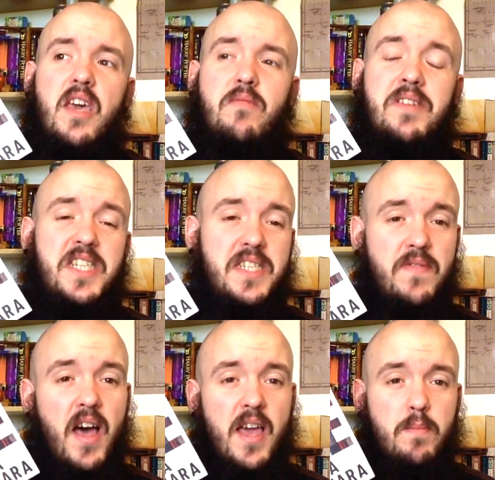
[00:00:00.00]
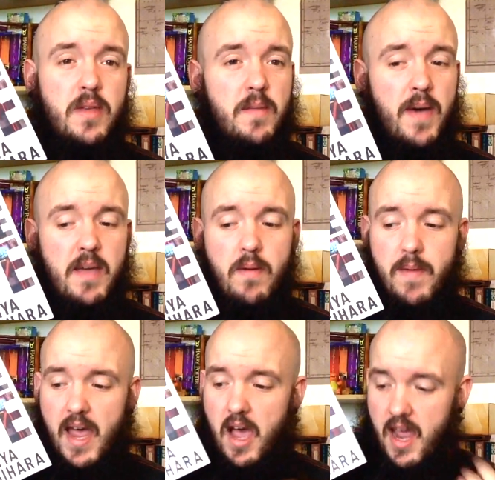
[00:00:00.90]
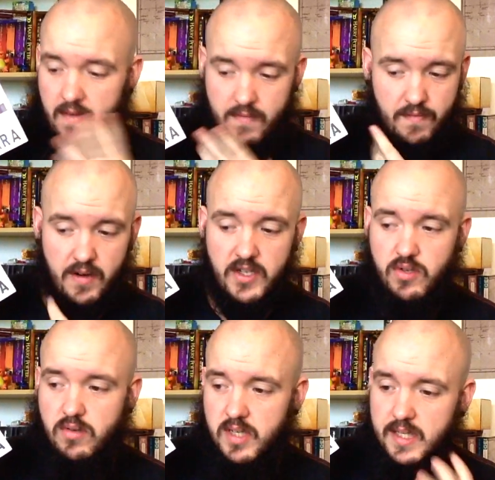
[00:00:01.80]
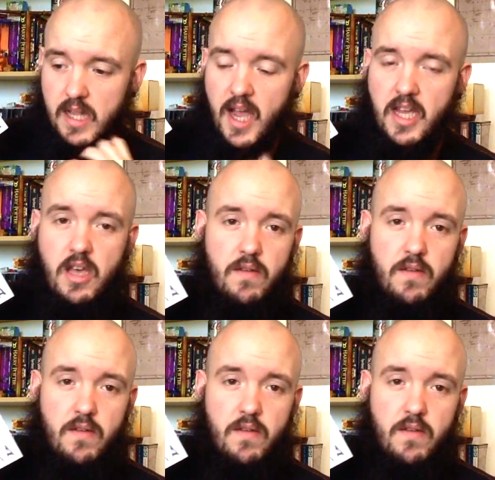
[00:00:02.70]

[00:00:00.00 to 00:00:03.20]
which is fine, but the paperback, I have a very strong dislike